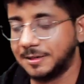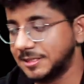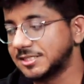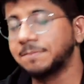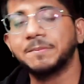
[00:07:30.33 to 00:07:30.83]

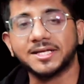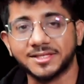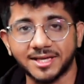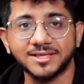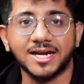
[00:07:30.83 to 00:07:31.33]
is a big
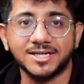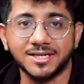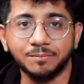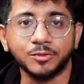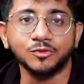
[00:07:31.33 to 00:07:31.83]
thing that
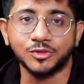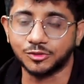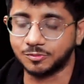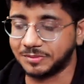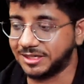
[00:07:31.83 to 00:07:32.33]
improves
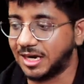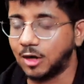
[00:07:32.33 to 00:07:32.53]
your speed.